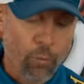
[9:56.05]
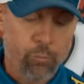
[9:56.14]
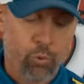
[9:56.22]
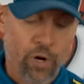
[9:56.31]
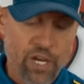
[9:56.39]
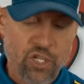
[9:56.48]

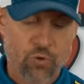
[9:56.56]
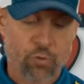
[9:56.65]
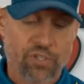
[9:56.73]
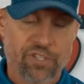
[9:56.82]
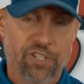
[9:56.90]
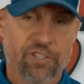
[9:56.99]
abrasion
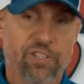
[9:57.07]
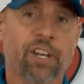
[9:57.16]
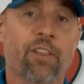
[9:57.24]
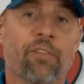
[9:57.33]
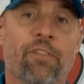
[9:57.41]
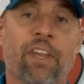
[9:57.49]

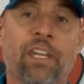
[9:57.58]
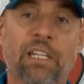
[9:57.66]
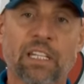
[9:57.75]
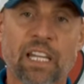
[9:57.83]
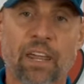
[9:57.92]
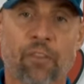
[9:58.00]
resistant
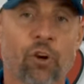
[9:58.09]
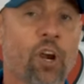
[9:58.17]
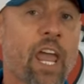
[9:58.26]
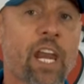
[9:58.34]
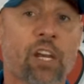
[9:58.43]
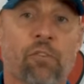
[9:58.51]
than leather
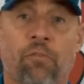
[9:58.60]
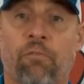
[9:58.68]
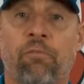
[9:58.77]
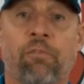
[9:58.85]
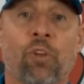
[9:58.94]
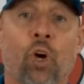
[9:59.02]
and it
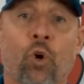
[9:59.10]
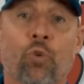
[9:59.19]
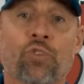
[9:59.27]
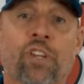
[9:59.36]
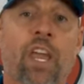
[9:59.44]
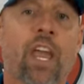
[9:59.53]

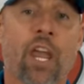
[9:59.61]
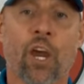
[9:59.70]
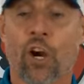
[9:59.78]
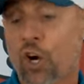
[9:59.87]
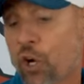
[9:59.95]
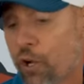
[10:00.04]
flows
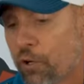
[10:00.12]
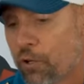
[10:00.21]
air